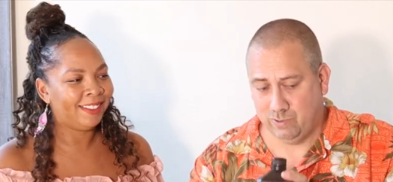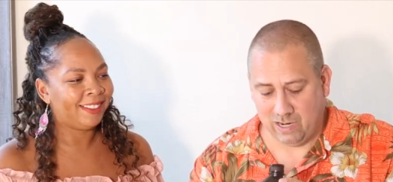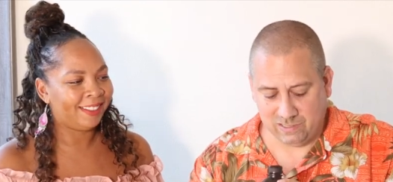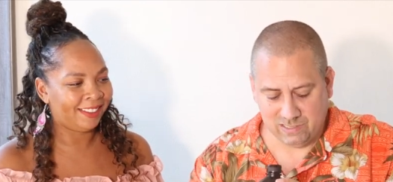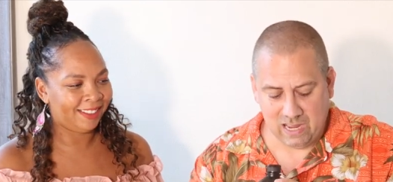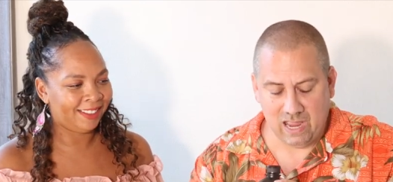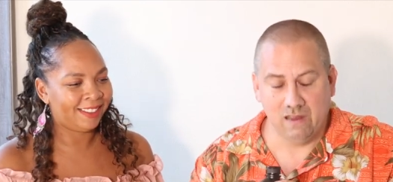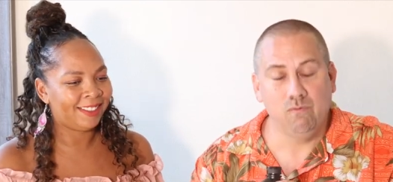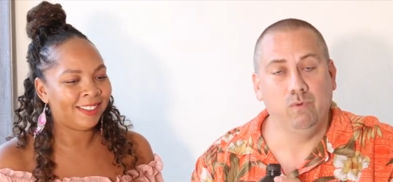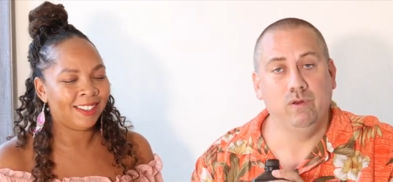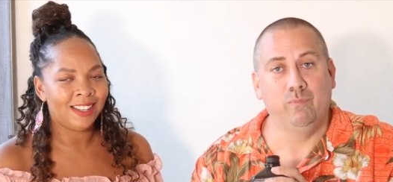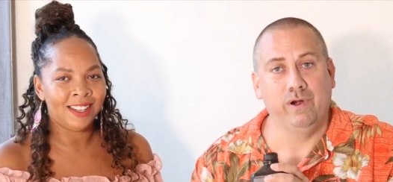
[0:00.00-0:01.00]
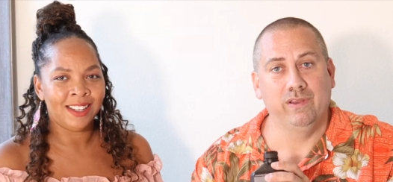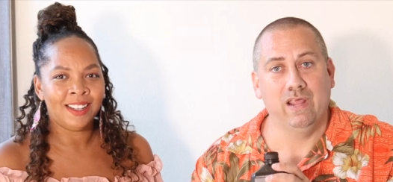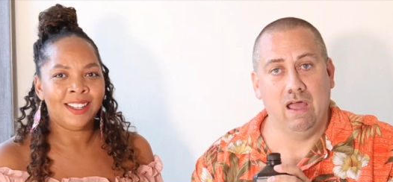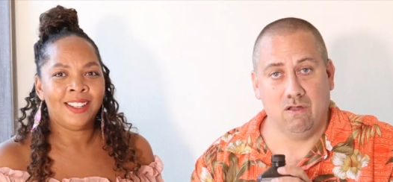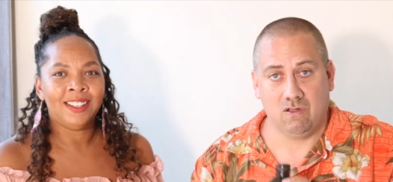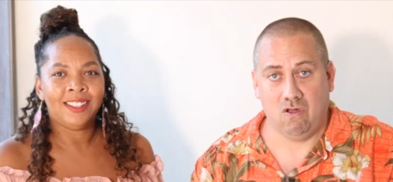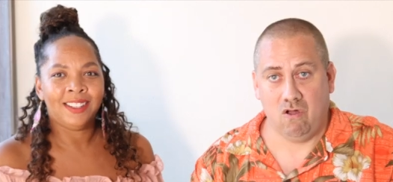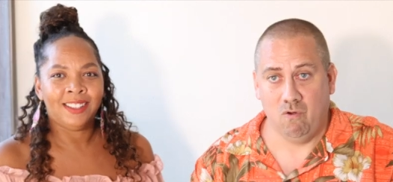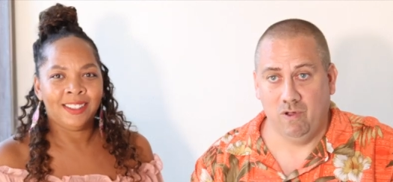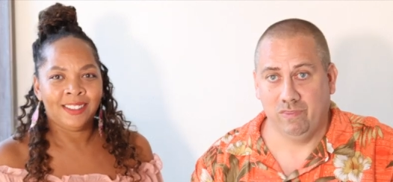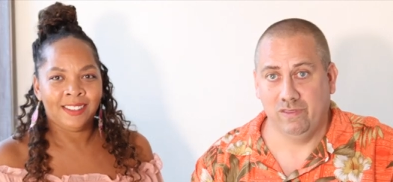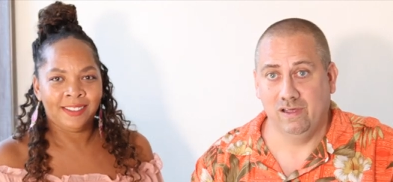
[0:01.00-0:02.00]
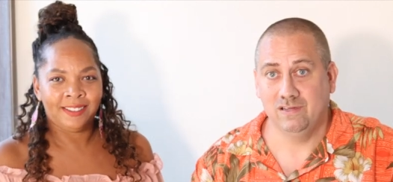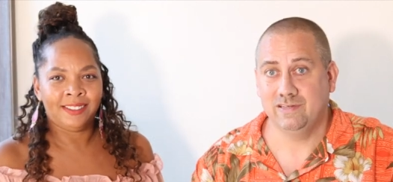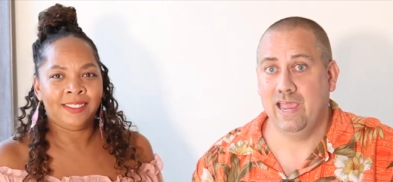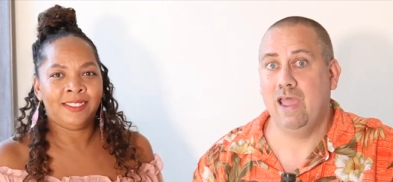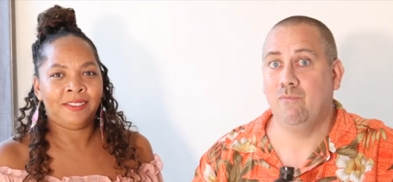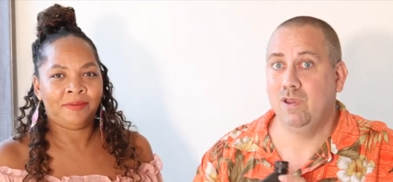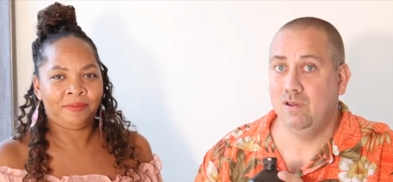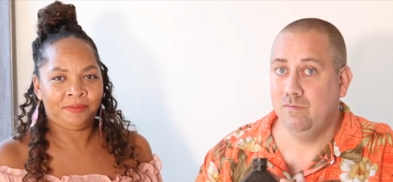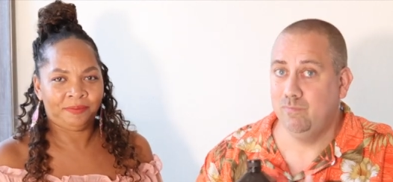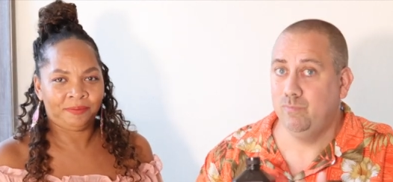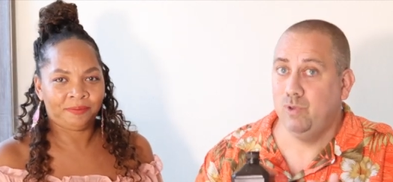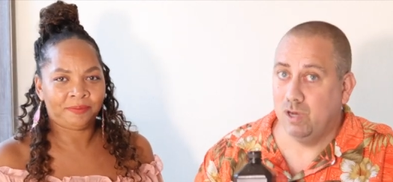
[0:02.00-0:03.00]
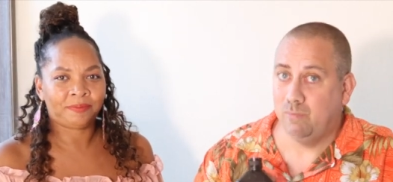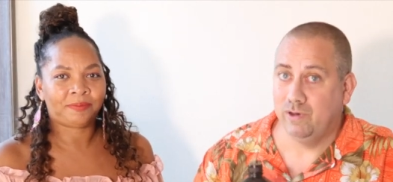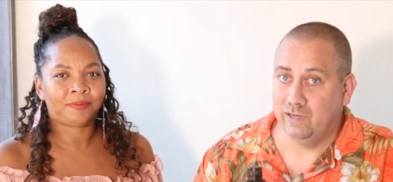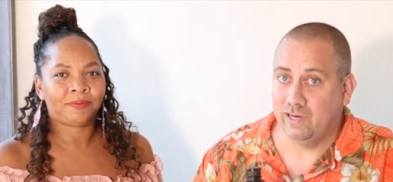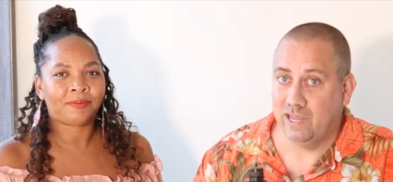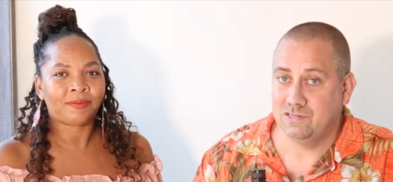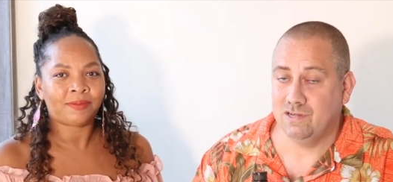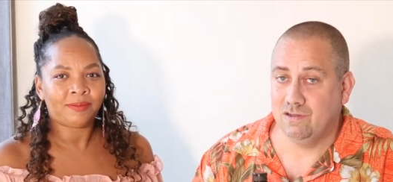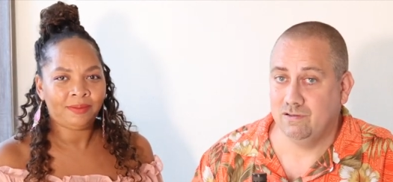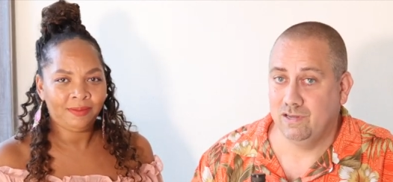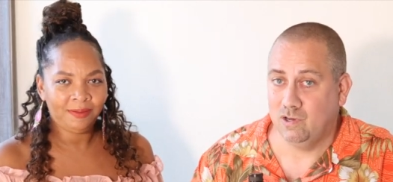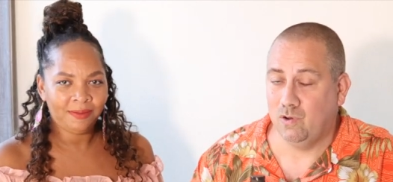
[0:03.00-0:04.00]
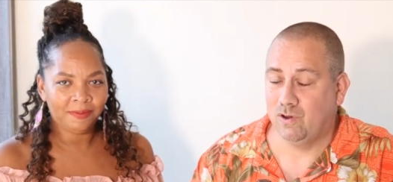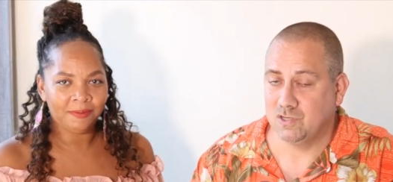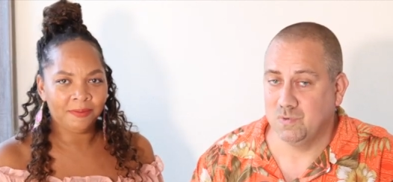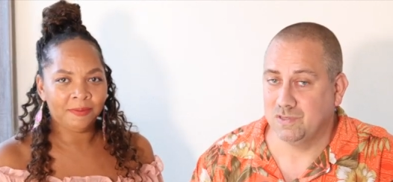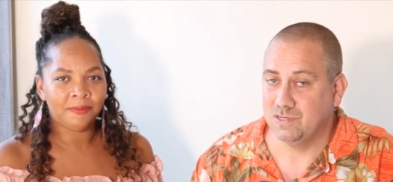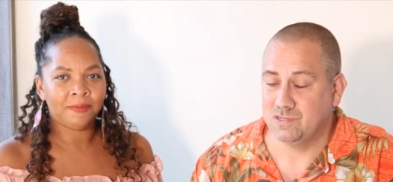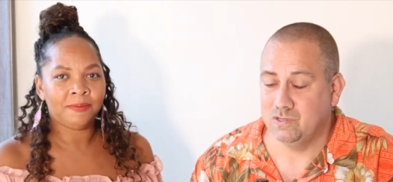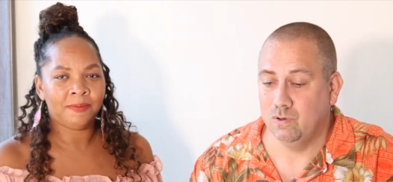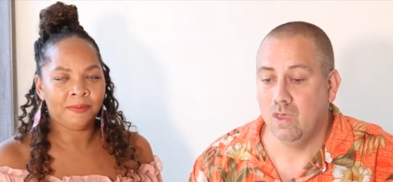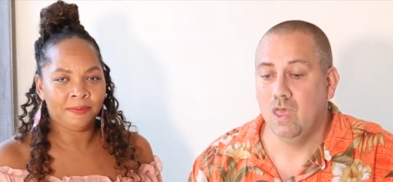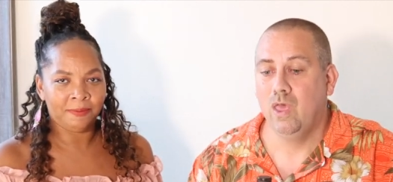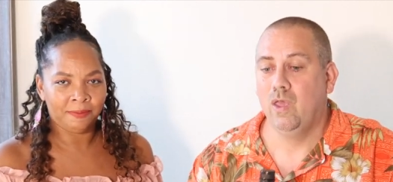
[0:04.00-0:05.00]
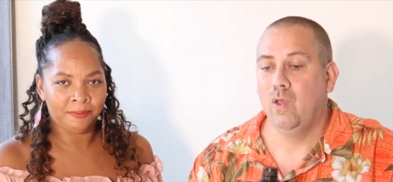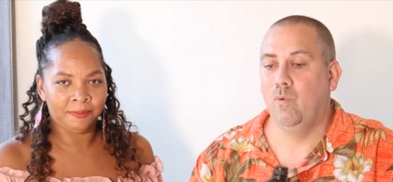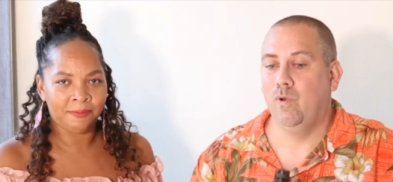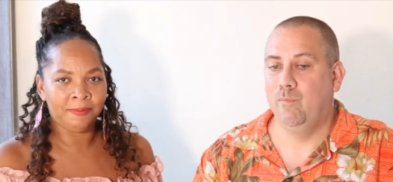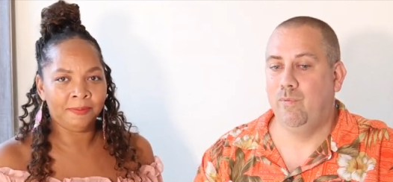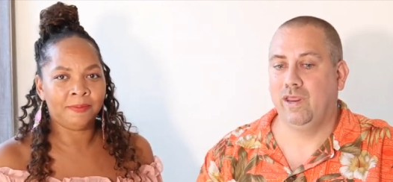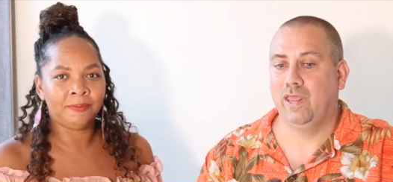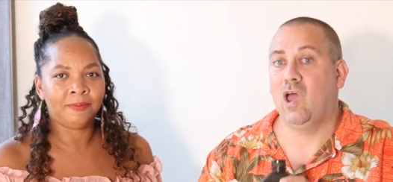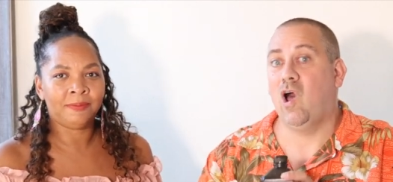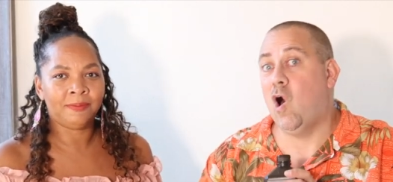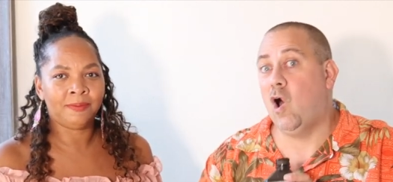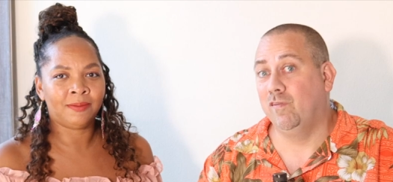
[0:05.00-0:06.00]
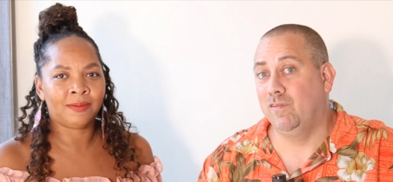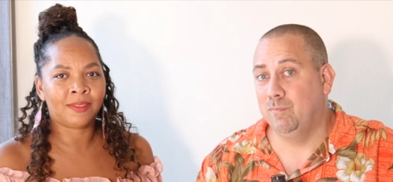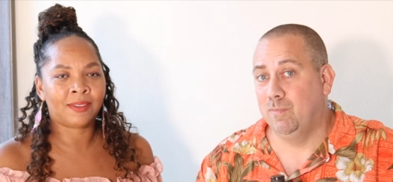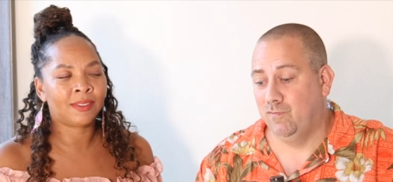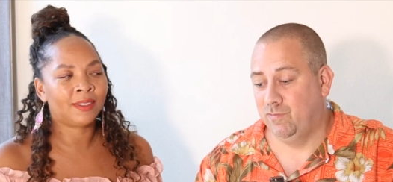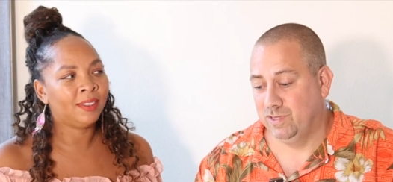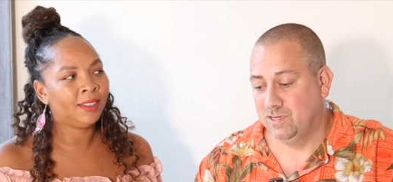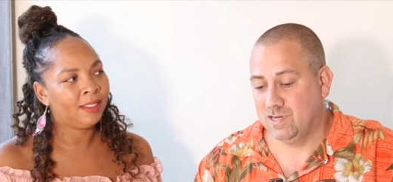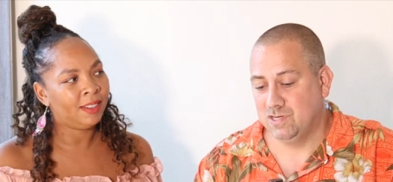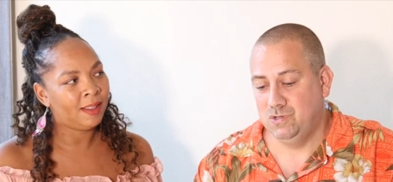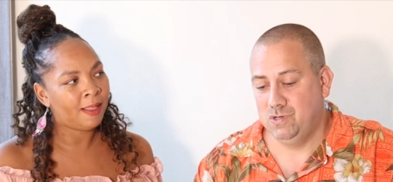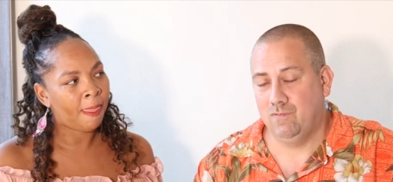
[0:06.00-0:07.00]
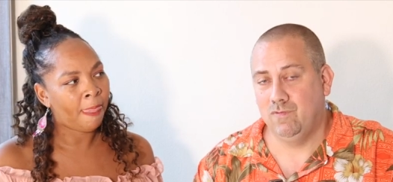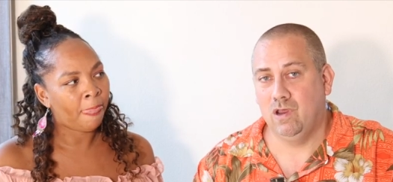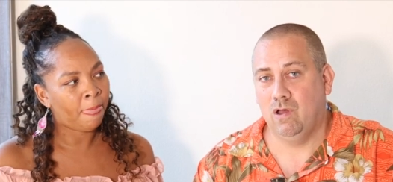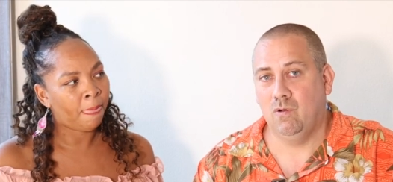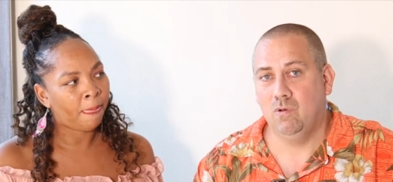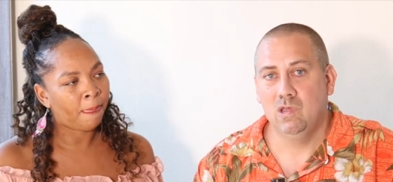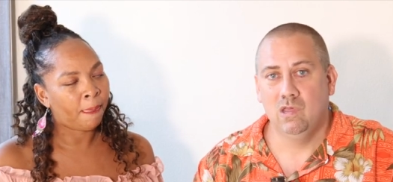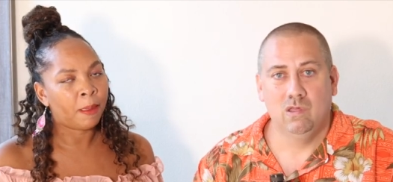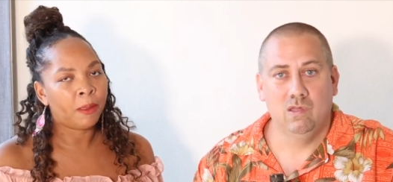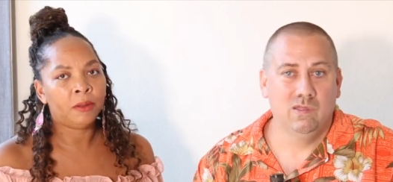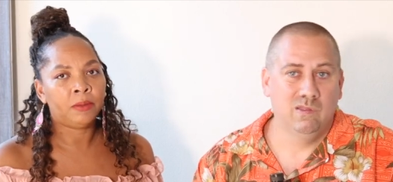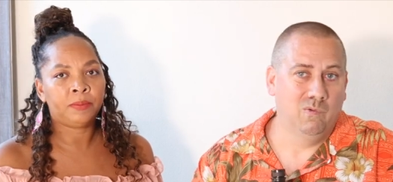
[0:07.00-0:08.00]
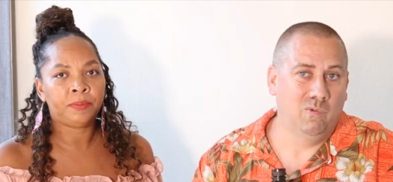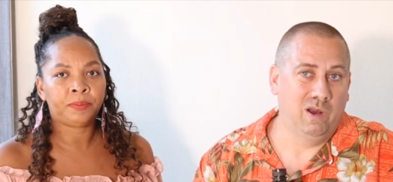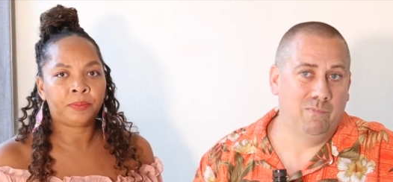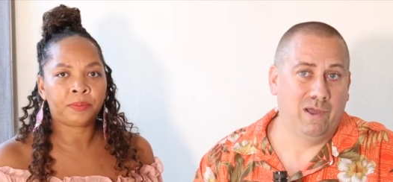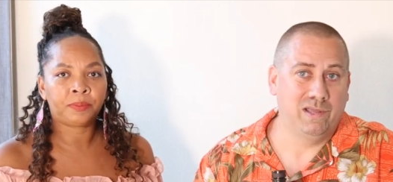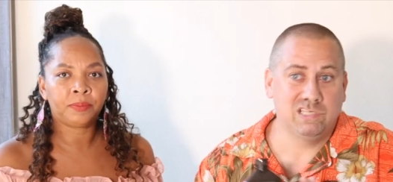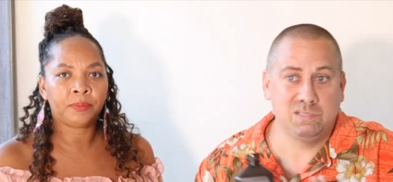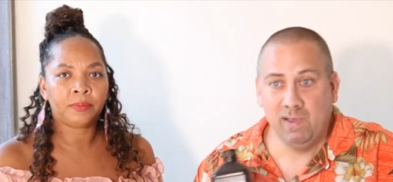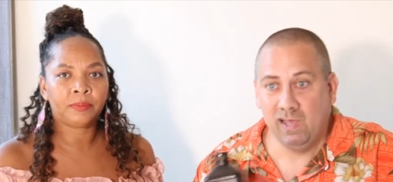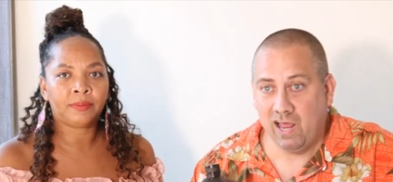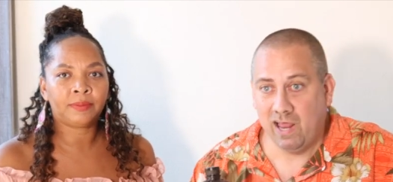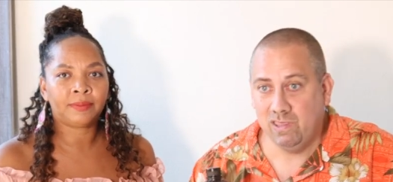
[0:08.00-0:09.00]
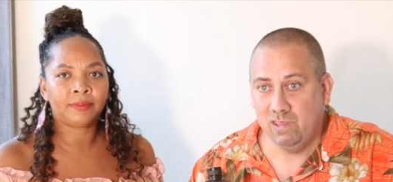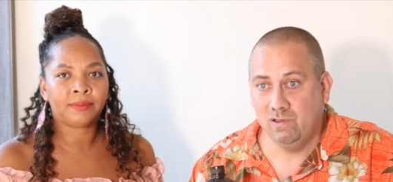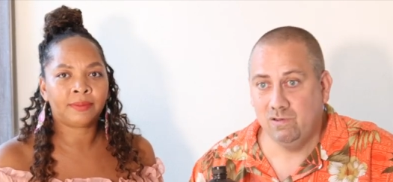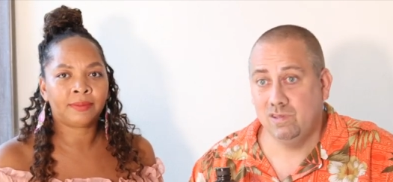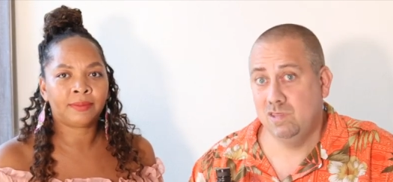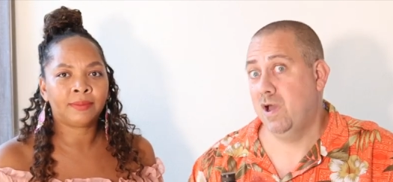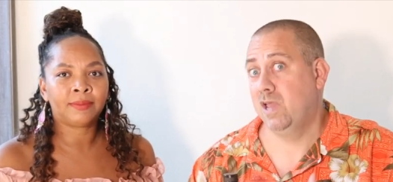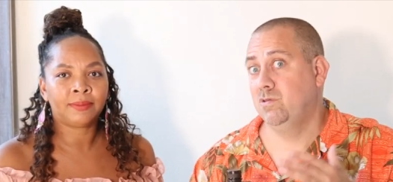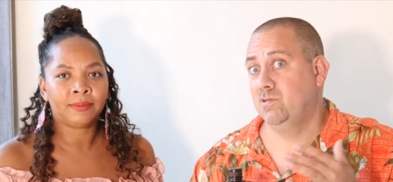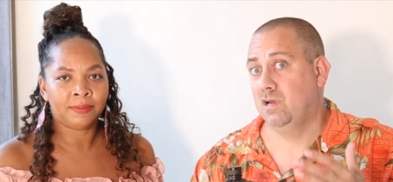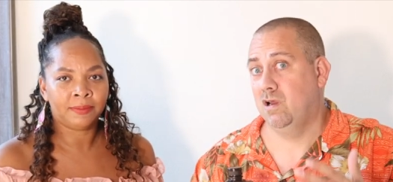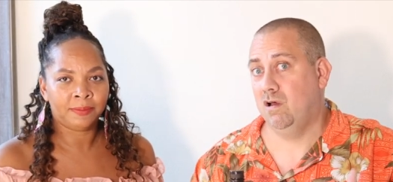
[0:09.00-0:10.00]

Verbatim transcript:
Speaker 1: peroxide, we bring the alcohol with us, and we're going to bring the Lysol and Clorox with us too. We're bringing all of the above with us because you never know. One might spill on you, you might use it